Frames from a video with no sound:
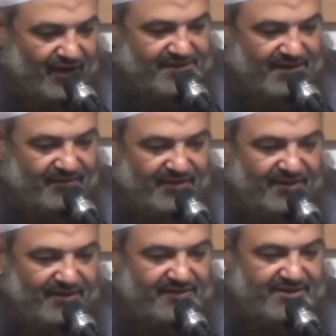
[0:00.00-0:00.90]
why some of
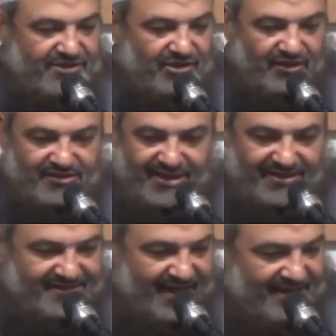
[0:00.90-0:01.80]
the scholars
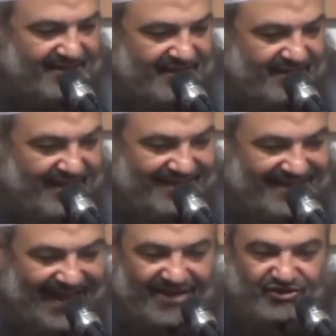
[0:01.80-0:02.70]
had said that
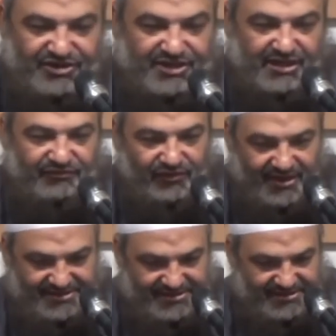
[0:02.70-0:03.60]
he had returned
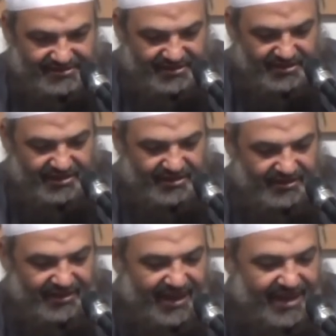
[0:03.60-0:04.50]
for us
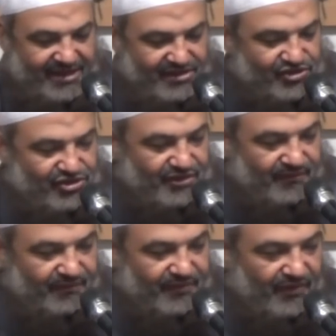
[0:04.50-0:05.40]
the
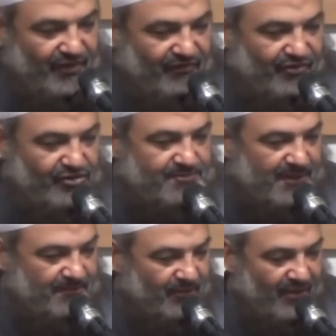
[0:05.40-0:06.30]
age of those
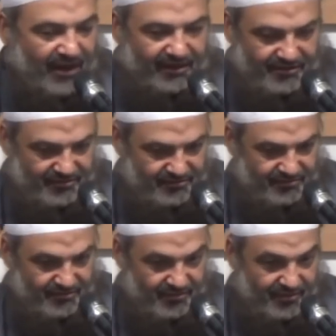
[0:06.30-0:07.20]
people like
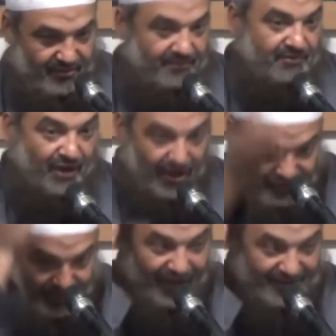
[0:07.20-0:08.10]
Ibn
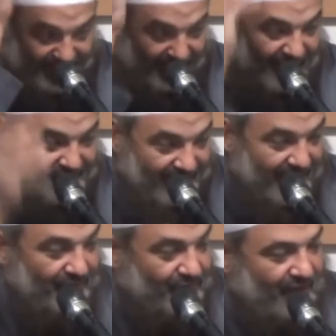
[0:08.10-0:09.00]
Hajar al-Asqalani
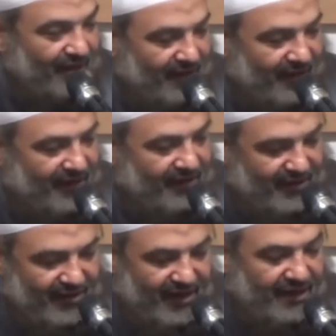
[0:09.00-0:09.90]
rahmatullahi
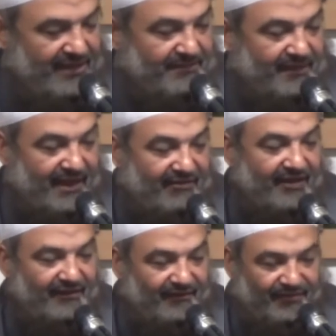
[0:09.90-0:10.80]
alayhi and Ibn
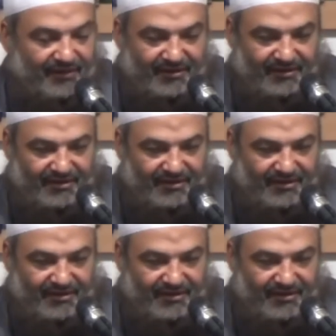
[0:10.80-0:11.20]
Kathir.